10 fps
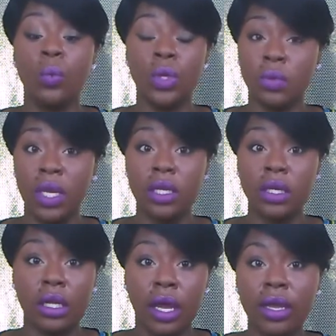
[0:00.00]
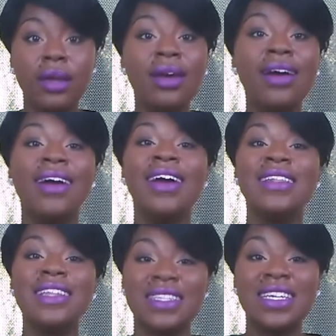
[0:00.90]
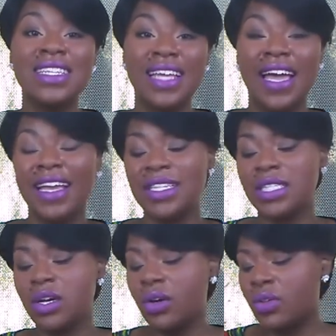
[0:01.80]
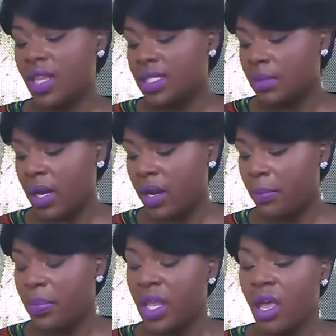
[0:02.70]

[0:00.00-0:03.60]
what the wig looked like. So that's about it.